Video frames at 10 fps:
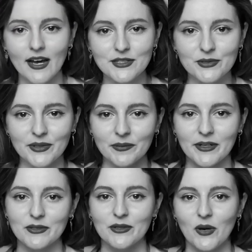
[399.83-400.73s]
eating ice
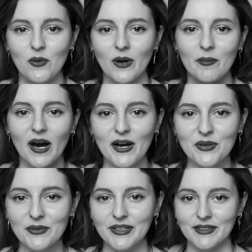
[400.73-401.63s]
cream, I don't know,
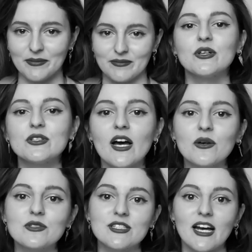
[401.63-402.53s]
I'm hungry. We are
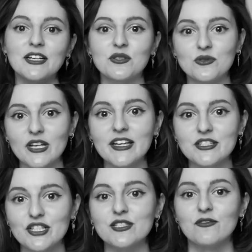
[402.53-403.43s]
not outside to
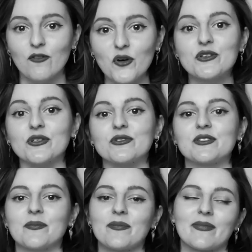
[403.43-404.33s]
take just
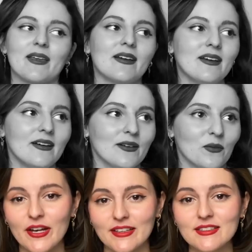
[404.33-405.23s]
photos.
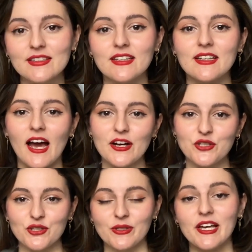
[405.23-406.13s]
Pick a friend that
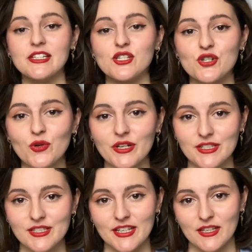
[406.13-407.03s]
actually
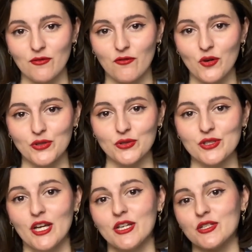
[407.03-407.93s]
enjoys taking
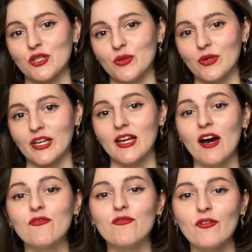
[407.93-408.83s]
photos so you
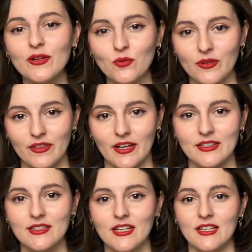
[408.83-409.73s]
can have fun
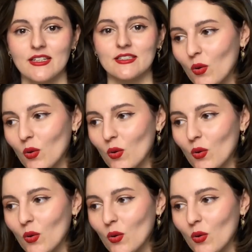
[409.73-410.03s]
with that.